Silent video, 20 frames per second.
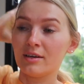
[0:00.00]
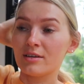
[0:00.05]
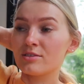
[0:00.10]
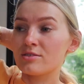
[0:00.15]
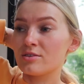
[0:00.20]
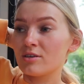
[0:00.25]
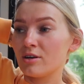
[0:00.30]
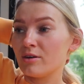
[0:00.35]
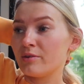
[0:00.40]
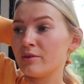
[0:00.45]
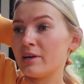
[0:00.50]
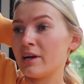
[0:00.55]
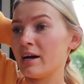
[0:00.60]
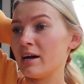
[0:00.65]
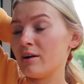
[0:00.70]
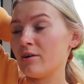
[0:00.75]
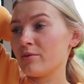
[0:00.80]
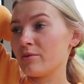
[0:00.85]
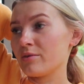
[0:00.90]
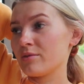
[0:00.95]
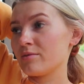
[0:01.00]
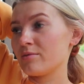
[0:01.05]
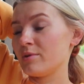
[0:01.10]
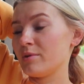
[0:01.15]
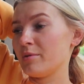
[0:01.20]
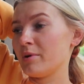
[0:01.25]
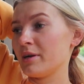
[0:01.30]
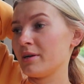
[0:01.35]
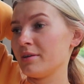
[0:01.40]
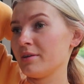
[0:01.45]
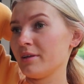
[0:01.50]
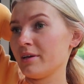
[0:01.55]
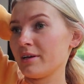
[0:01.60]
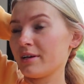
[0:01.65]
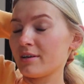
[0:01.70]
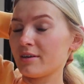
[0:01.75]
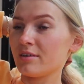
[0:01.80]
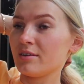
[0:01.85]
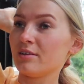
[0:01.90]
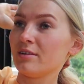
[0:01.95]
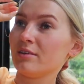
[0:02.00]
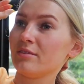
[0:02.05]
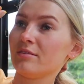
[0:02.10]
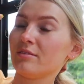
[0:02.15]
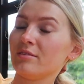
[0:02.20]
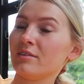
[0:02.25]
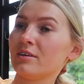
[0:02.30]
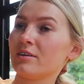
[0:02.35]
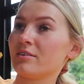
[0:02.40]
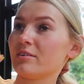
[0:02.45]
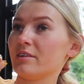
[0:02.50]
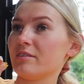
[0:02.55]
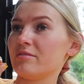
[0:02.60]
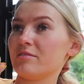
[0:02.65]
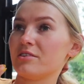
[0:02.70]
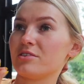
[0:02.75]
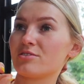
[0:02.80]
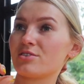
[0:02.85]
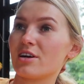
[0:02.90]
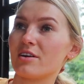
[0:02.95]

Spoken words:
So now we want to like literally finish